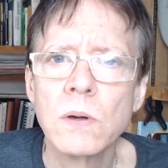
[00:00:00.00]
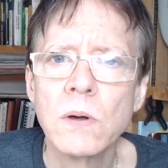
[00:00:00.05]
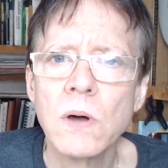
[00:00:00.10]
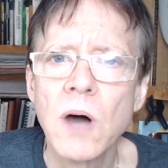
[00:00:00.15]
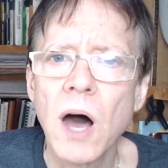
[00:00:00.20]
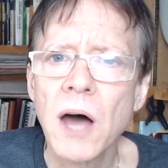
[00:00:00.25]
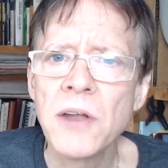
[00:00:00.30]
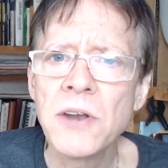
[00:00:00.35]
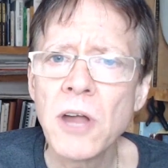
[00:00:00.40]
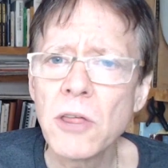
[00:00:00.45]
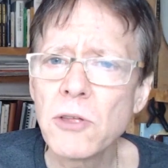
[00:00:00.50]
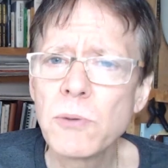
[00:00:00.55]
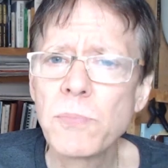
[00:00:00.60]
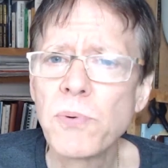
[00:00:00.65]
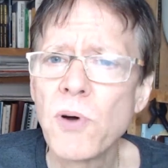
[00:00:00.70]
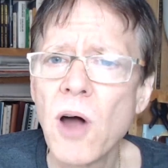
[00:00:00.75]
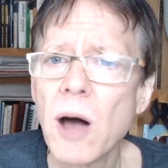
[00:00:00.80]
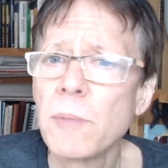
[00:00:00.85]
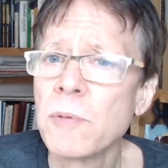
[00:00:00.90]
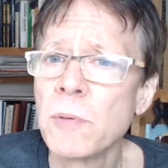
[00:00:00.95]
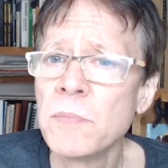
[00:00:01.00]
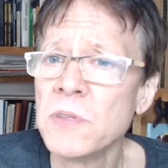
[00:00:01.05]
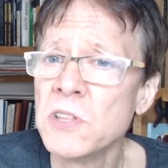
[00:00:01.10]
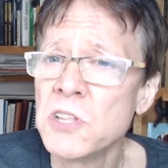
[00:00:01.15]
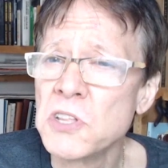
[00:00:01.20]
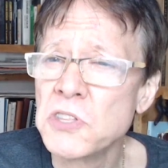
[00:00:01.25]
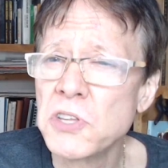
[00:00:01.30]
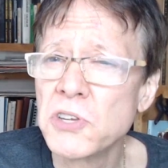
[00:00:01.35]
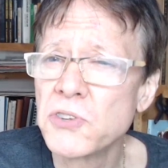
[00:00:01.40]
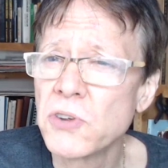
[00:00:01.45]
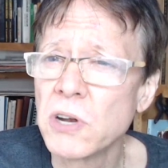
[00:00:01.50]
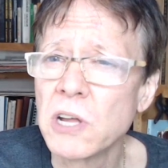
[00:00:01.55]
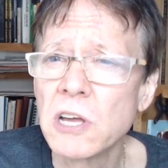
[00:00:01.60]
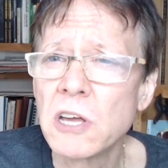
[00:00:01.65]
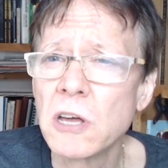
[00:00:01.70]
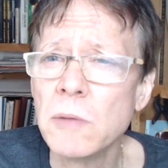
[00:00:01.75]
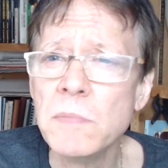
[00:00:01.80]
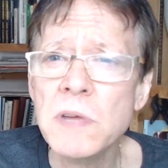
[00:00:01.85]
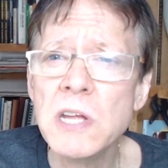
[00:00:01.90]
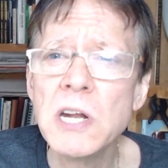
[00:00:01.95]
Another problem in the dissident
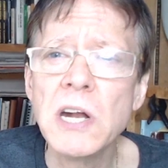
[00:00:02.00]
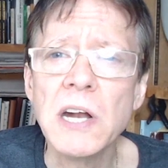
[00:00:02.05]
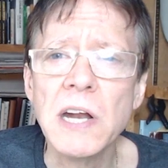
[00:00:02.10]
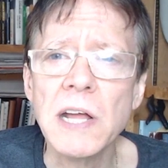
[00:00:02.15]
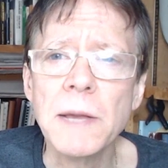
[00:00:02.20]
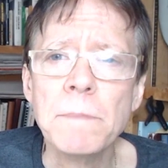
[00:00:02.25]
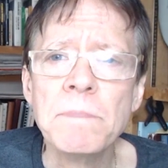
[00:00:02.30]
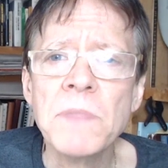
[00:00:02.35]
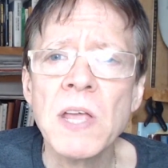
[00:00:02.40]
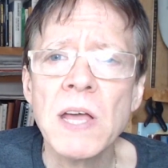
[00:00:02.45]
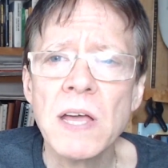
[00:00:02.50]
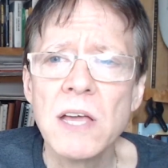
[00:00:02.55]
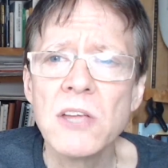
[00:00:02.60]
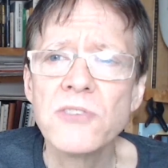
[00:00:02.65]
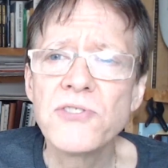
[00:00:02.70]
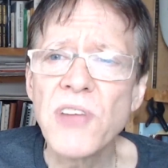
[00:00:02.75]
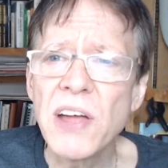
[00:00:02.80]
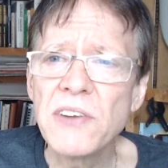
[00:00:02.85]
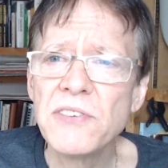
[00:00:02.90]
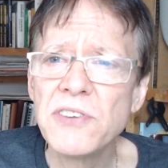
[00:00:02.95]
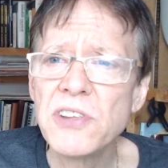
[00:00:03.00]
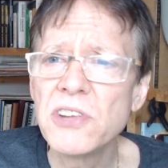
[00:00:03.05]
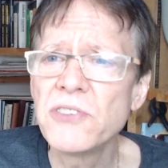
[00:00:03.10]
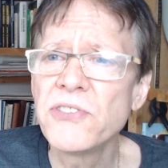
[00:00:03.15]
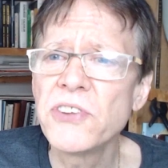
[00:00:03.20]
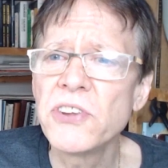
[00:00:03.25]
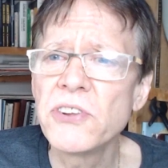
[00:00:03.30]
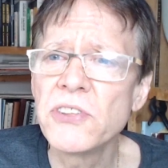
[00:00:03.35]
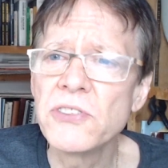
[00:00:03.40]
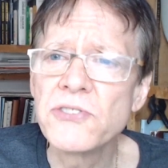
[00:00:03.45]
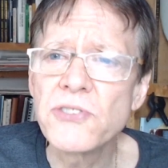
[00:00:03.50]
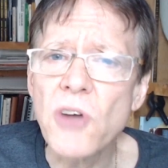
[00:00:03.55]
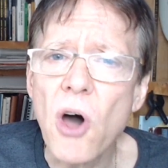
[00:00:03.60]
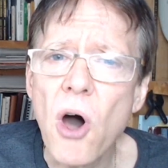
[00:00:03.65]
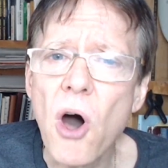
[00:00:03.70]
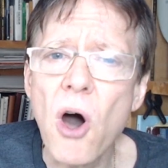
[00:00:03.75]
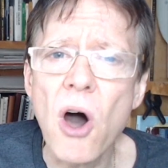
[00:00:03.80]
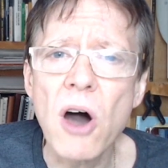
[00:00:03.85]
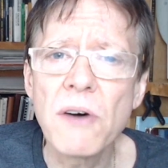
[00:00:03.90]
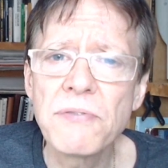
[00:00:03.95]
community is that dissidents
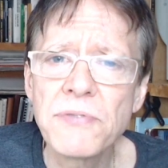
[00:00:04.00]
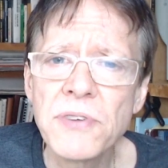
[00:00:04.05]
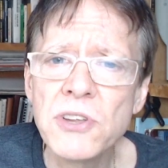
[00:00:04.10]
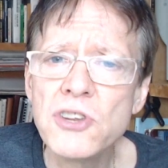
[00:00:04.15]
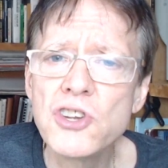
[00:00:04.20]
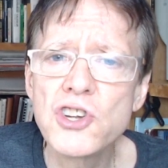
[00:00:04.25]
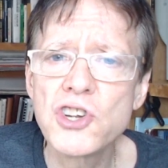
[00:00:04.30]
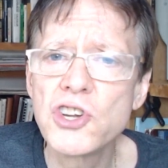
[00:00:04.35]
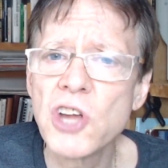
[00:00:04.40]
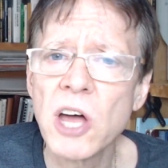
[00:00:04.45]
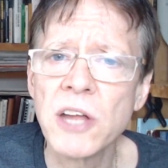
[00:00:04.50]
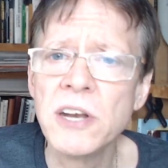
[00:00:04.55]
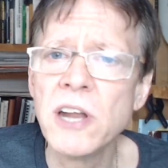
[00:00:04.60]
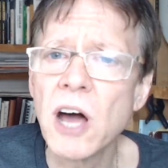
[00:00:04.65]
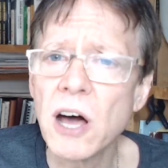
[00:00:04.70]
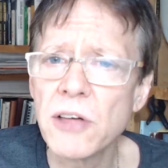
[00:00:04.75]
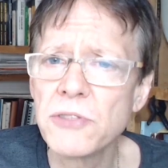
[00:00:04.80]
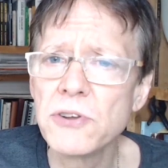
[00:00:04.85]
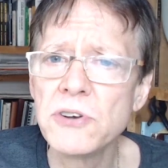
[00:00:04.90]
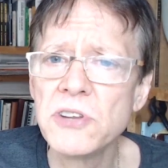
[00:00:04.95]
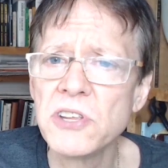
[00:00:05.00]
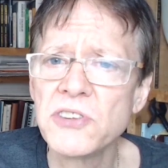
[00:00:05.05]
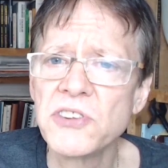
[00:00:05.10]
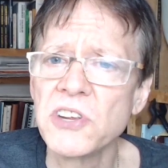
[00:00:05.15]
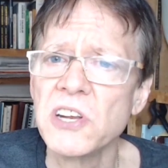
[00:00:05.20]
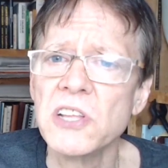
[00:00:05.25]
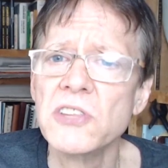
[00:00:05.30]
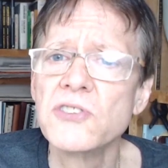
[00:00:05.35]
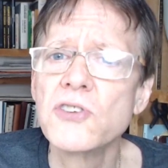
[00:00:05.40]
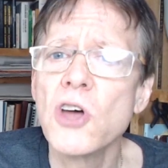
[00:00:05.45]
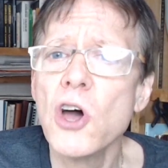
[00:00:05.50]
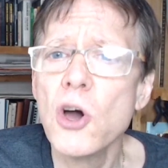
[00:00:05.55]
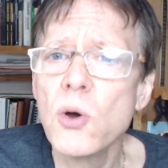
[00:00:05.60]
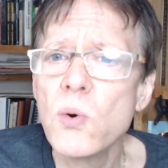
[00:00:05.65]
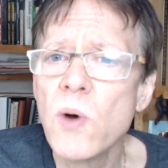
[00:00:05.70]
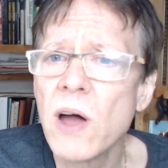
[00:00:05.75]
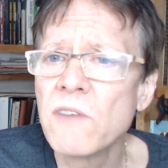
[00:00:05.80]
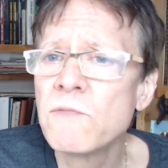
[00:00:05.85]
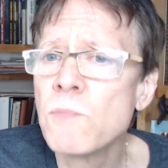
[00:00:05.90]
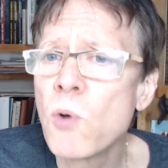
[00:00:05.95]
often shun other dissidents
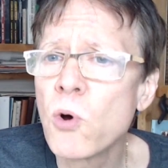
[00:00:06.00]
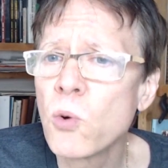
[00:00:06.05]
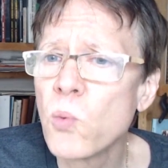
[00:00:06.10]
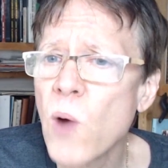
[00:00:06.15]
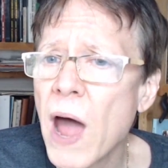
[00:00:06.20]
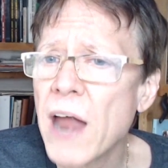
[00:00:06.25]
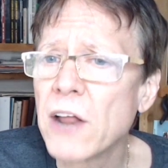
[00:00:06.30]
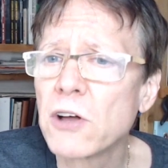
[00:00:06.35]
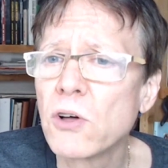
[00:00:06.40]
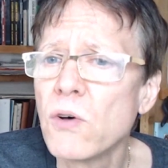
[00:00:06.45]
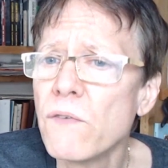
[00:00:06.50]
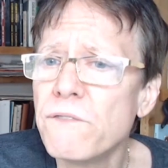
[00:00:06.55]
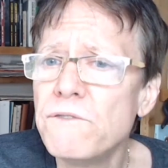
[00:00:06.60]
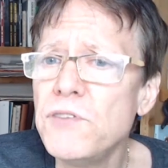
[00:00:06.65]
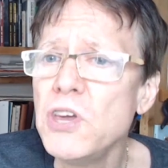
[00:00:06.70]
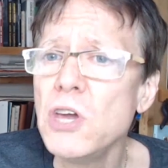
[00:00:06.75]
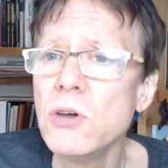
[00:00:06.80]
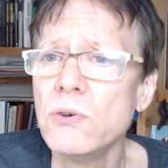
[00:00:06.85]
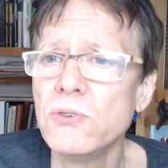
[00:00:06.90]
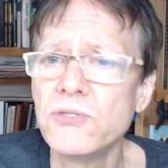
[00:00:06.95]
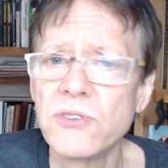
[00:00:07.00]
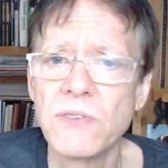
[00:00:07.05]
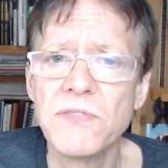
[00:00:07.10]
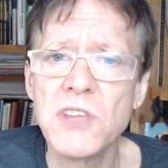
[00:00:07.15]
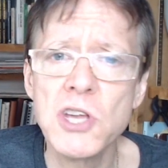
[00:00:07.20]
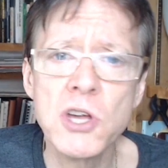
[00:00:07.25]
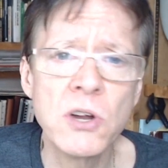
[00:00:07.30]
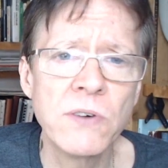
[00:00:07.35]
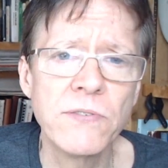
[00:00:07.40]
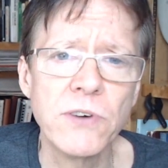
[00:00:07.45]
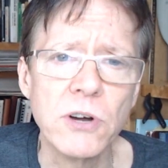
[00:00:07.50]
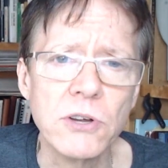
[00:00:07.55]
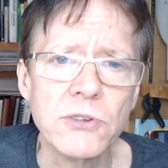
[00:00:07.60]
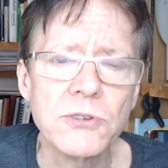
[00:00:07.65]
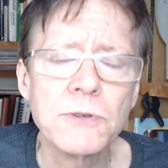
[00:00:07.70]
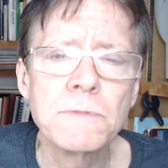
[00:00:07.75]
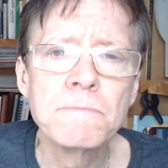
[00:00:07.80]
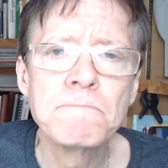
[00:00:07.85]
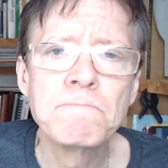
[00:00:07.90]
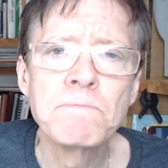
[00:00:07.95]
who have more radical views of the
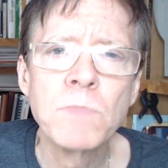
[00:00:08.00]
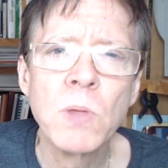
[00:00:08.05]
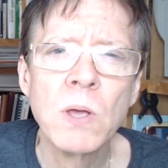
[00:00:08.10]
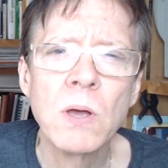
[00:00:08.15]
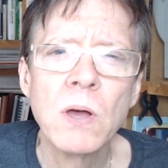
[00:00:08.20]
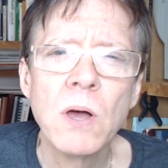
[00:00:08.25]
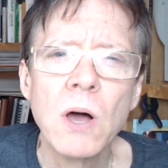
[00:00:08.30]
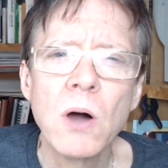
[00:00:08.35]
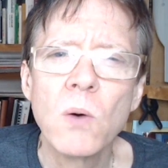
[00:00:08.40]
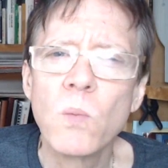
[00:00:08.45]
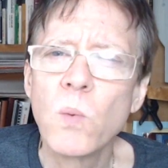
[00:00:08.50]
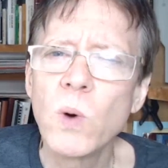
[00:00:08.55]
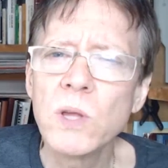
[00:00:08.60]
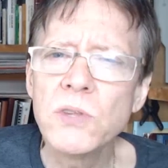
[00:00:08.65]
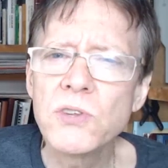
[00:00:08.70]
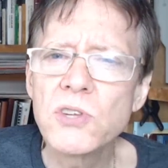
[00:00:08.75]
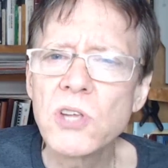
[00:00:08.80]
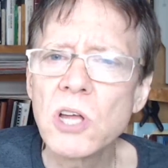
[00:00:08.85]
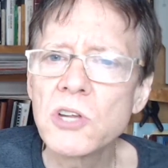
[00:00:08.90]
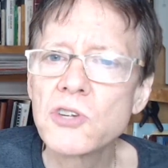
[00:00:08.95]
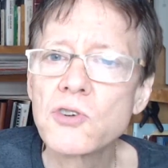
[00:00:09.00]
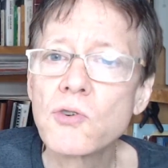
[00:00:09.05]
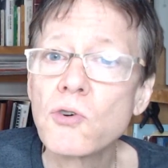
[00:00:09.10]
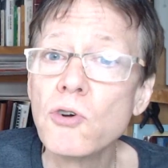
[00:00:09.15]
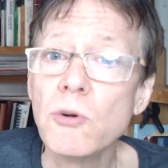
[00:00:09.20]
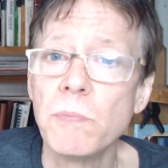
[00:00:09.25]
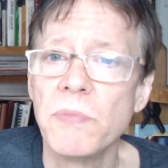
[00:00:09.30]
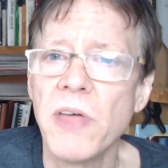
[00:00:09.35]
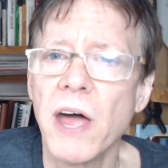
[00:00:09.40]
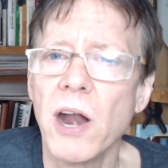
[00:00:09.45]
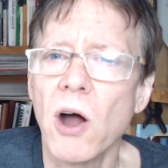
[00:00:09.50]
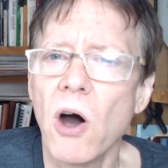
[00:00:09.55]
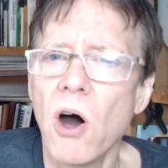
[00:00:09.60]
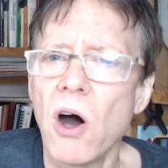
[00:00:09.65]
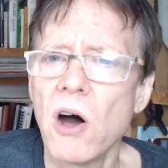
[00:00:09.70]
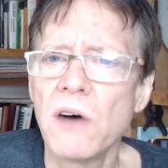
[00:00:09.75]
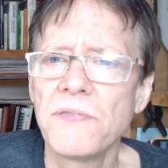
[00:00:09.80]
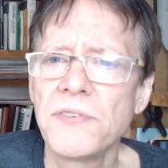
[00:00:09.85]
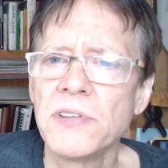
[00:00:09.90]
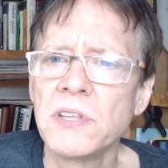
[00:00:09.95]
universe. One such group that
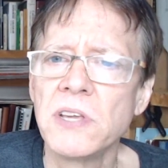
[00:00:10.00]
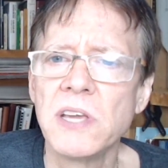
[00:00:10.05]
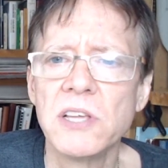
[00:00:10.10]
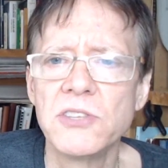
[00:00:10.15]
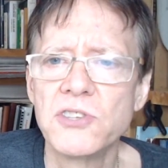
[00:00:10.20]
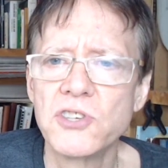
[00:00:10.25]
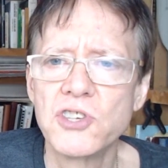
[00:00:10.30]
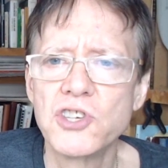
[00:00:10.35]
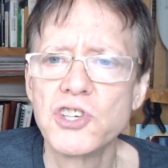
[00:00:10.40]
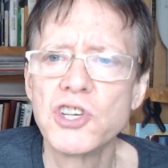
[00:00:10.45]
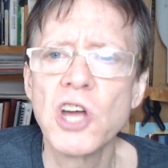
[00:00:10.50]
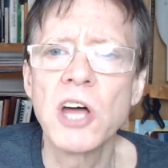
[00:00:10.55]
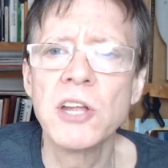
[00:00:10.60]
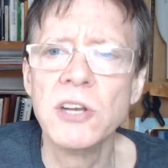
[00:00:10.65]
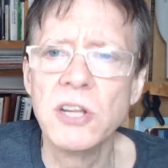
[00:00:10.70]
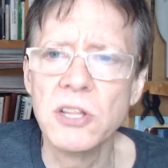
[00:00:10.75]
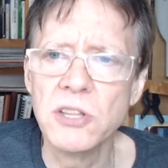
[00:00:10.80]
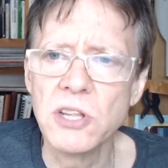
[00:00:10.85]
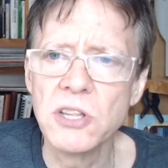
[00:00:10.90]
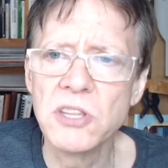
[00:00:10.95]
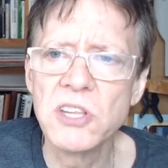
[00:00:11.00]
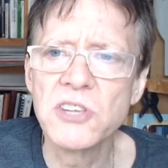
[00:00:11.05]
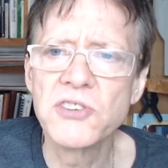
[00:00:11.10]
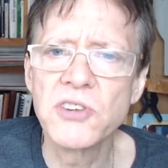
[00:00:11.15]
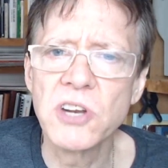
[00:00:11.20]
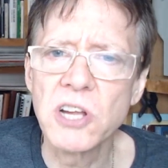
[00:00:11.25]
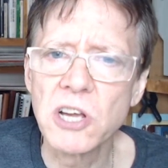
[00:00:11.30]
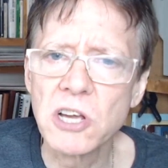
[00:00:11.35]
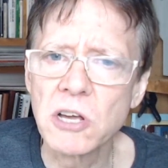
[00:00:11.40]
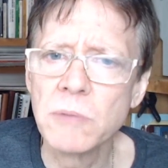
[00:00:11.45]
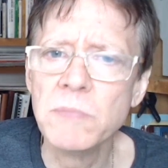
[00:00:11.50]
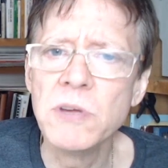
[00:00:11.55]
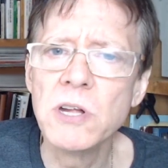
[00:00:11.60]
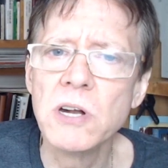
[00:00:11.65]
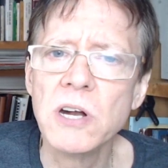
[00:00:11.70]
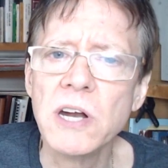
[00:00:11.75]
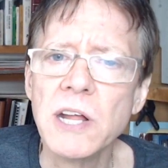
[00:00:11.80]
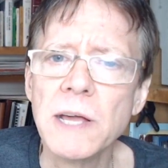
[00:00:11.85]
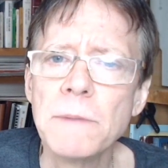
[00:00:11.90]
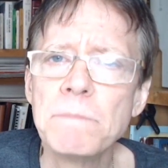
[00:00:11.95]
often gets shunned in the dissident
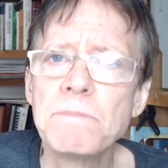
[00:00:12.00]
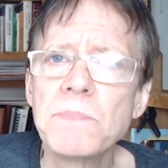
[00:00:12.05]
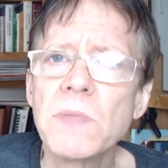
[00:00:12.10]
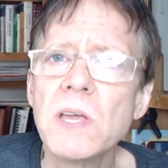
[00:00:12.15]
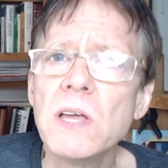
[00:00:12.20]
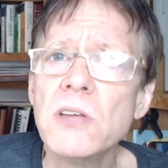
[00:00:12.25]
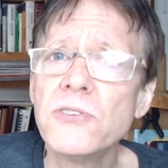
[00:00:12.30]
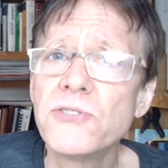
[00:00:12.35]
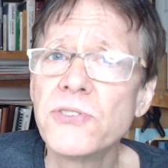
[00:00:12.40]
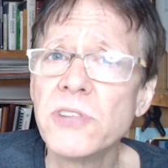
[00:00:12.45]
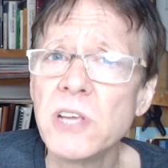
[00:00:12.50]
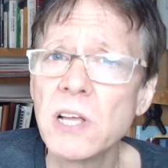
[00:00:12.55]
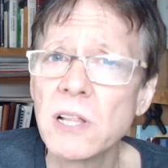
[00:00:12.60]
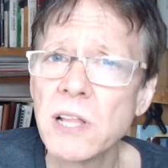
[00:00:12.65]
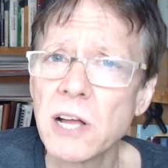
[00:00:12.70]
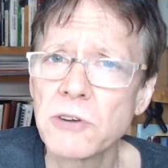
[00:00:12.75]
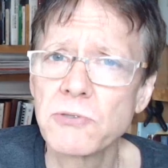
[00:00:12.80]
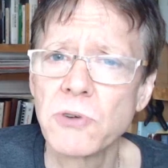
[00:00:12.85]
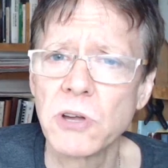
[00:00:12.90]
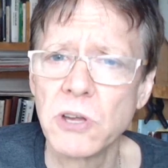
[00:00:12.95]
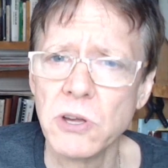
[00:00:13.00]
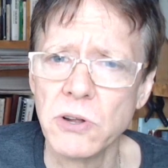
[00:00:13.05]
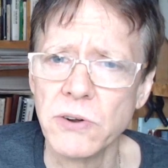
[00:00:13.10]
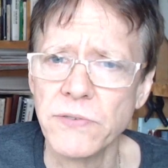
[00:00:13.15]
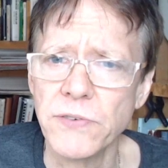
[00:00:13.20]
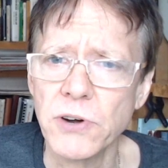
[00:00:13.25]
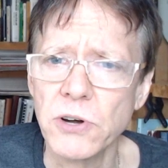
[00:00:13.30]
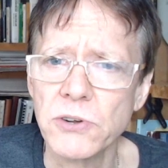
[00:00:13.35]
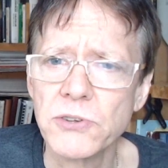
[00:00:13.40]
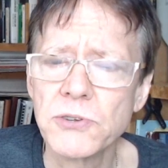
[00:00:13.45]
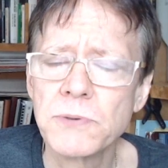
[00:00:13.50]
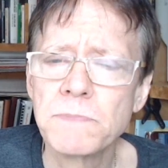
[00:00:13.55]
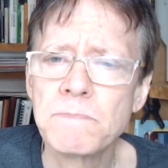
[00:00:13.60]
community is the electric universe.